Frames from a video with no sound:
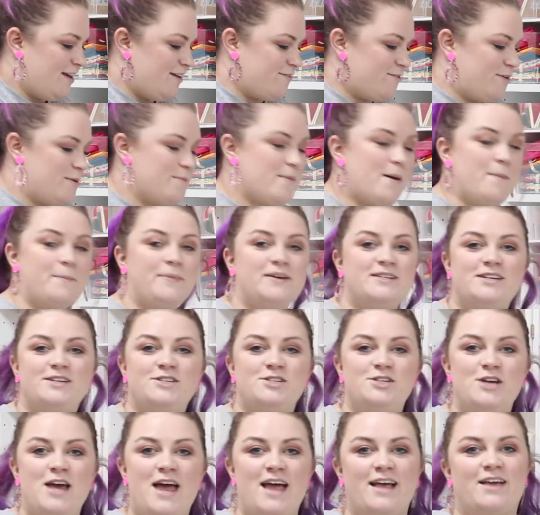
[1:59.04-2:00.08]
Remember to
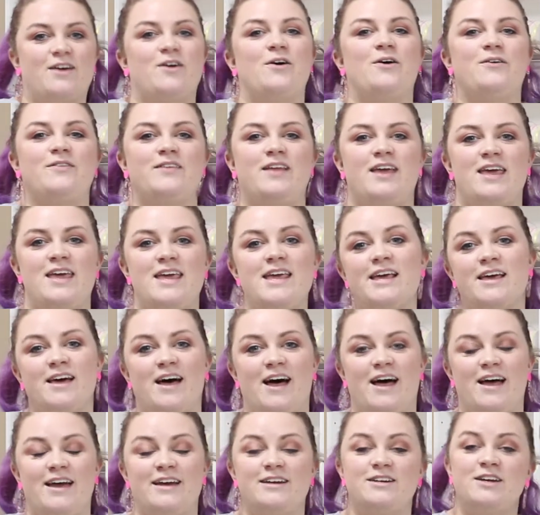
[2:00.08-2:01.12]
check on the heat
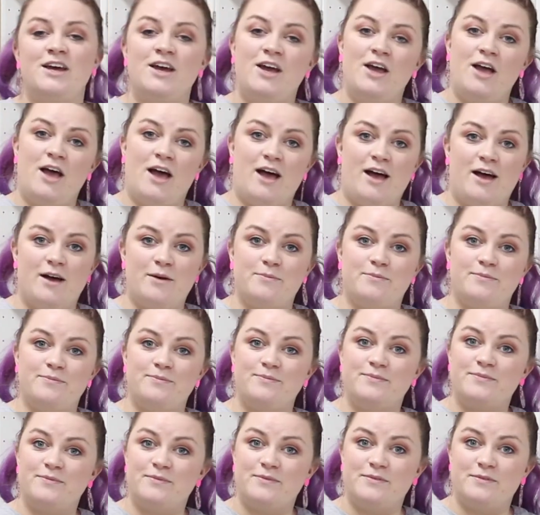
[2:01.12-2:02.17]
guide
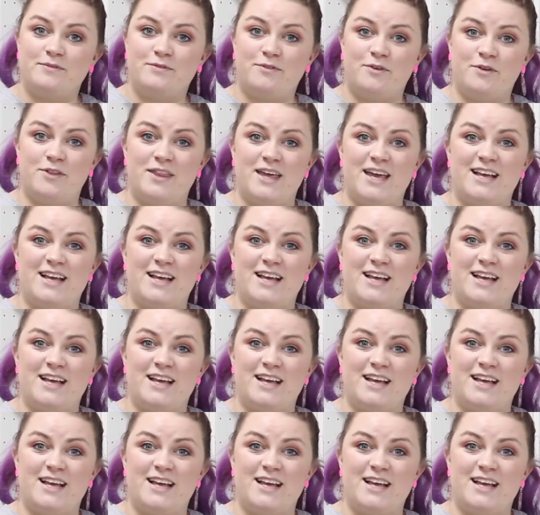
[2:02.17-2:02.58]
for the